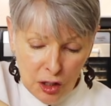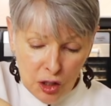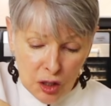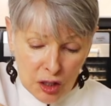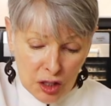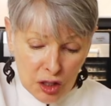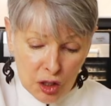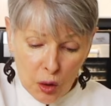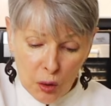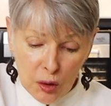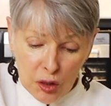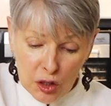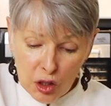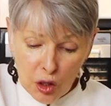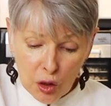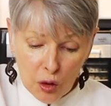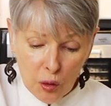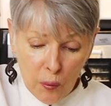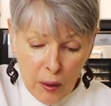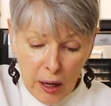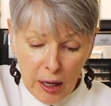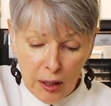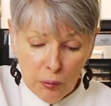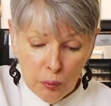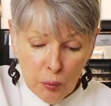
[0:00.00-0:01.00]
So it's a
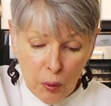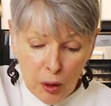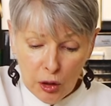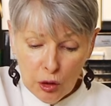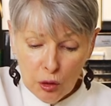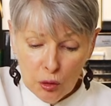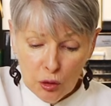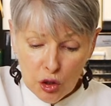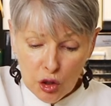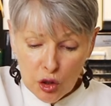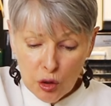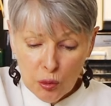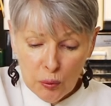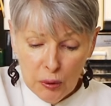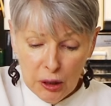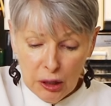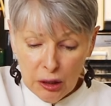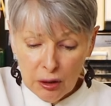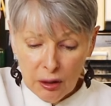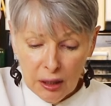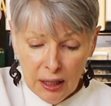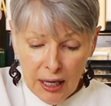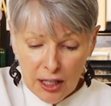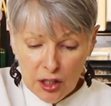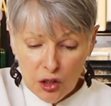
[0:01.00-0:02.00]
great way to
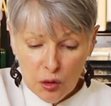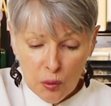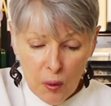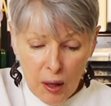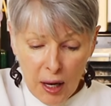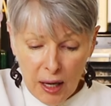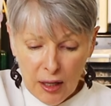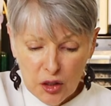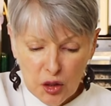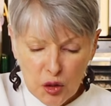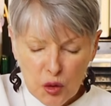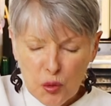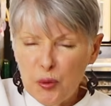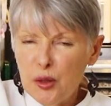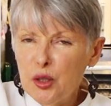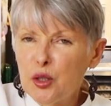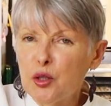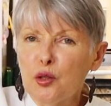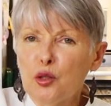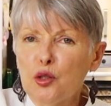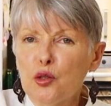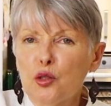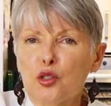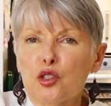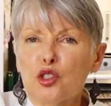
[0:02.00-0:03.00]
sweeten as well,
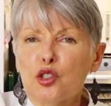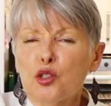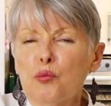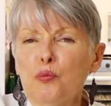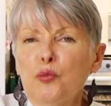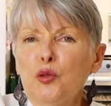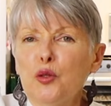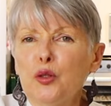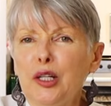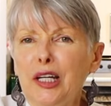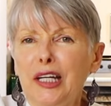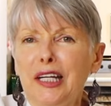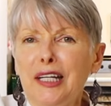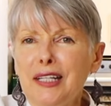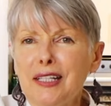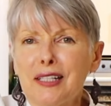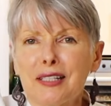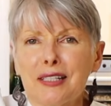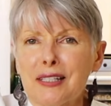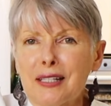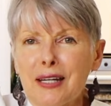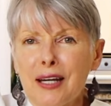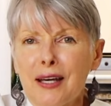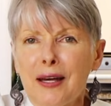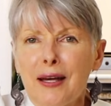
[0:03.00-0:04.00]
sweeten your
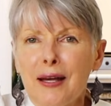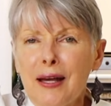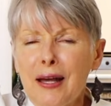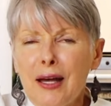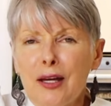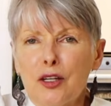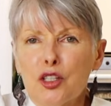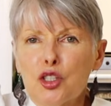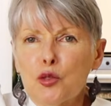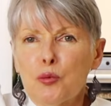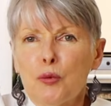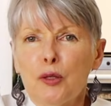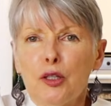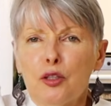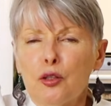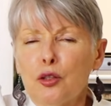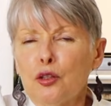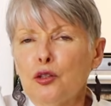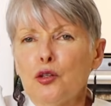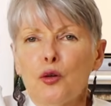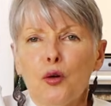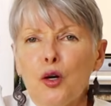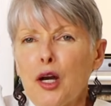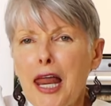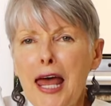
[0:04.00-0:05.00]
smoothies,
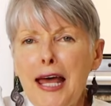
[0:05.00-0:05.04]
sweeten your